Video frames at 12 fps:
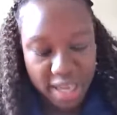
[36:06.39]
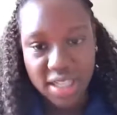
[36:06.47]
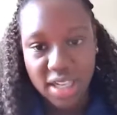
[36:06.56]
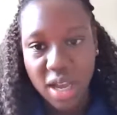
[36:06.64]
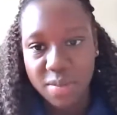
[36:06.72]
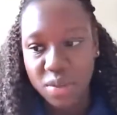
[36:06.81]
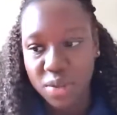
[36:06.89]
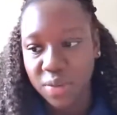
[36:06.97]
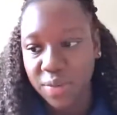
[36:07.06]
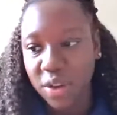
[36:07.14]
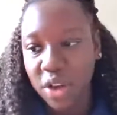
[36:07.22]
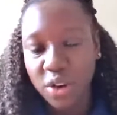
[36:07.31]
in terms
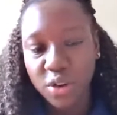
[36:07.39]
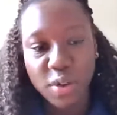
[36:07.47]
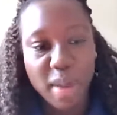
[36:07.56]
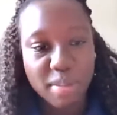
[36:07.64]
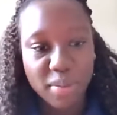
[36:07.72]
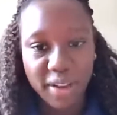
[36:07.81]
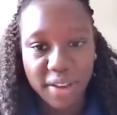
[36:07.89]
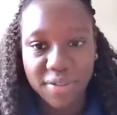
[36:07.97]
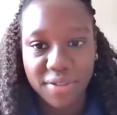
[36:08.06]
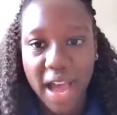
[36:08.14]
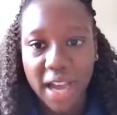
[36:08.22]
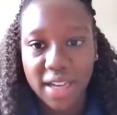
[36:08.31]
of remembering
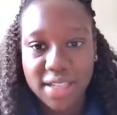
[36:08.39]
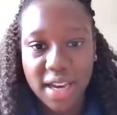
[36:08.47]
facts.